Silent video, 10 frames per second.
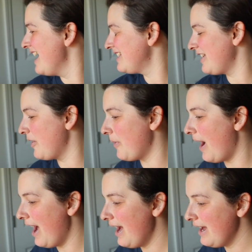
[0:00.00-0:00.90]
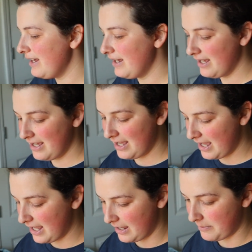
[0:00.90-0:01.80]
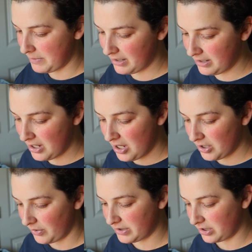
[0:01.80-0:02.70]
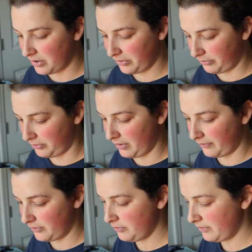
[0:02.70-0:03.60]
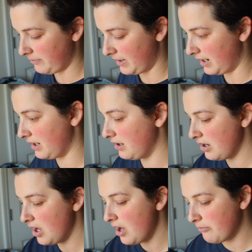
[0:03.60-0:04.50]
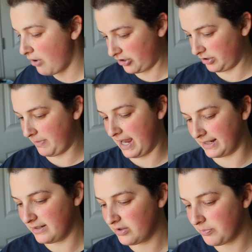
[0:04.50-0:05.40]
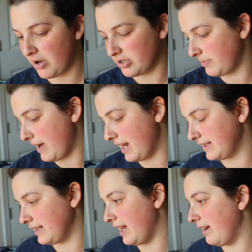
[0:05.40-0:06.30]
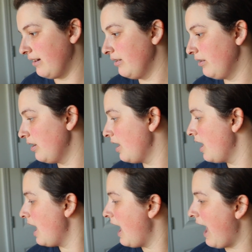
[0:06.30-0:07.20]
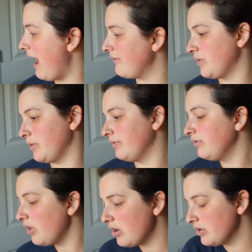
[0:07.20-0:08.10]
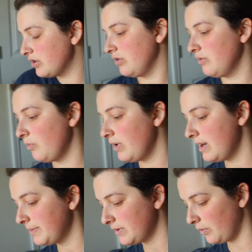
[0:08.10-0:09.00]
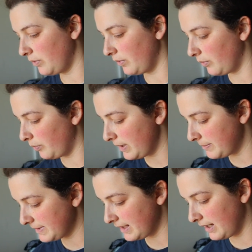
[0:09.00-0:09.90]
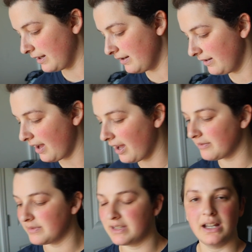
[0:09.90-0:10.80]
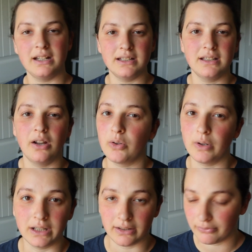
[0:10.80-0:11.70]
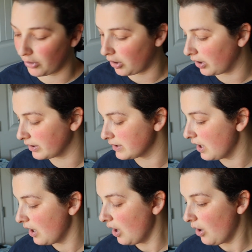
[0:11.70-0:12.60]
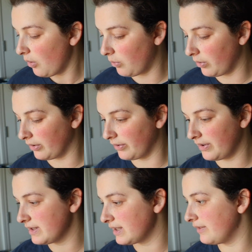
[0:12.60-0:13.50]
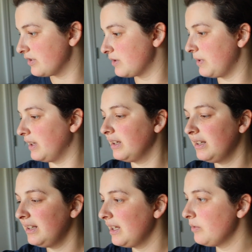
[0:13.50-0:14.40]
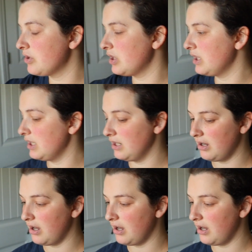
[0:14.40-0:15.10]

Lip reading: So I am going to go through a few of my project bags. These are project bags that have sort of long-term whips or whips that I have decided are going to get frogged or things that have just been languishing.